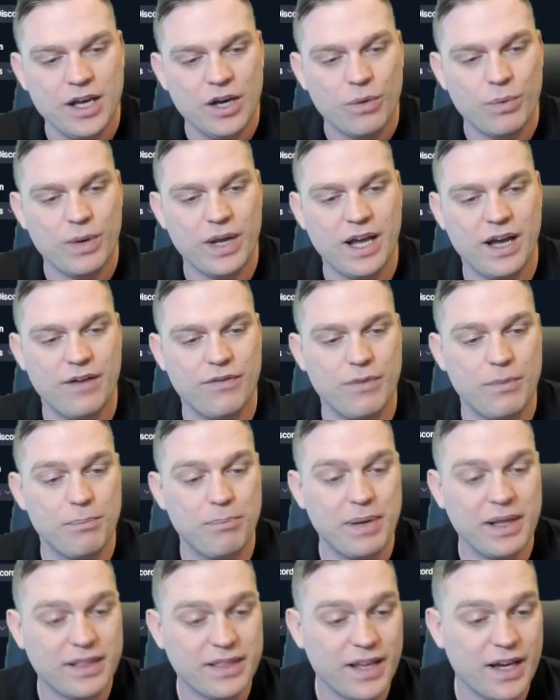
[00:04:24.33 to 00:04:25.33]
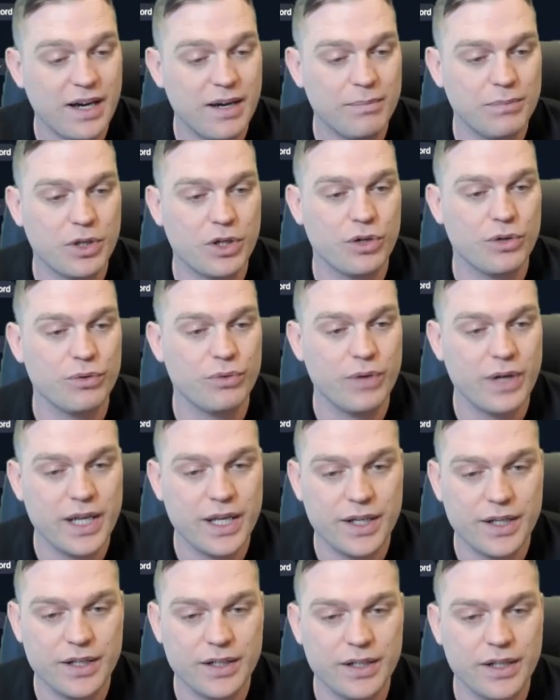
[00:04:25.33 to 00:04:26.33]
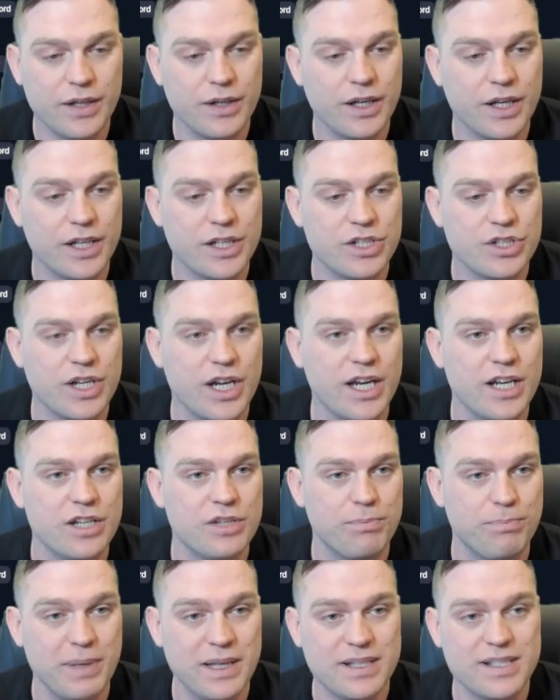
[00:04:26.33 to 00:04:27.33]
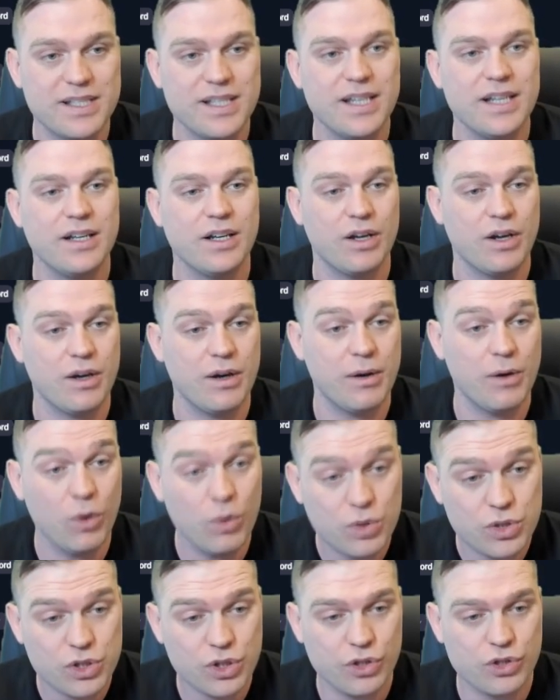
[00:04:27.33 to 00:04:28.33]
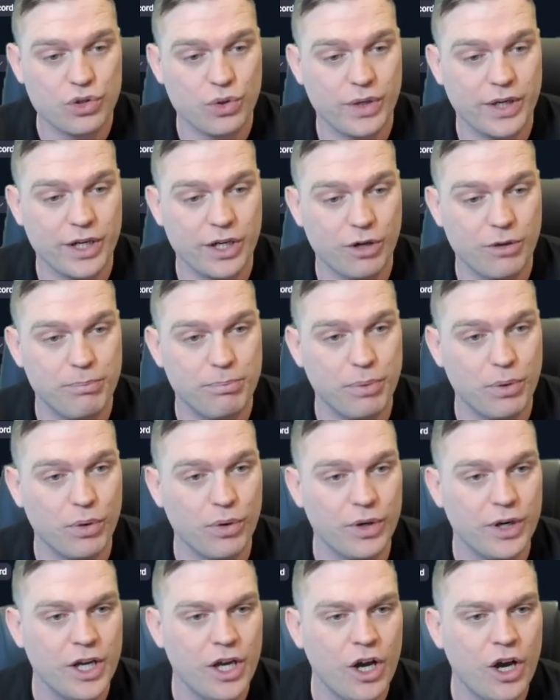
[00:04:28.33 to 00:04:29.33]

We have Bithumb, Korean Exchange, Bitsy also joining on board.